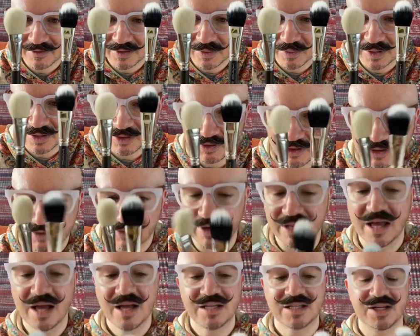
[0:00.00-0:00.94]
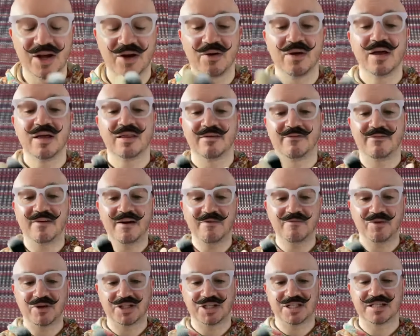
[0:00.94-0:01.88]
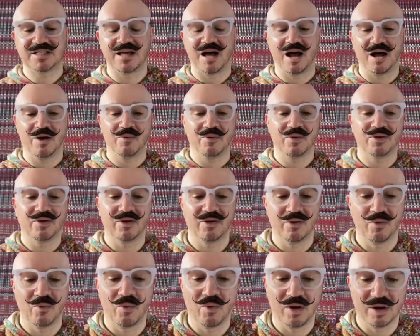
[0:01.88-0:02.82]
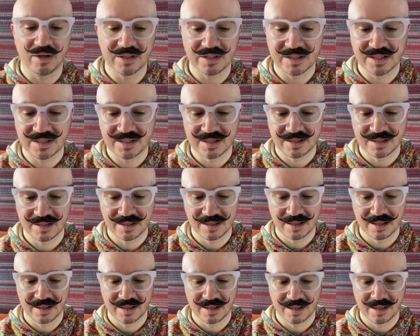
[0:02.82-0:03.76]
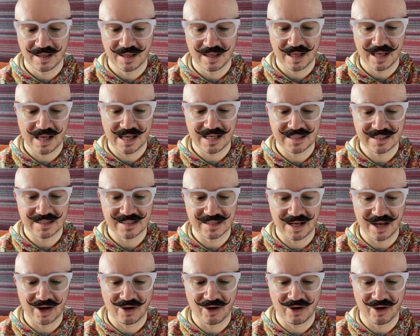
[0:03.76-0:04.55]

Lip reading: the 133. So the 5 brushes that I would want as a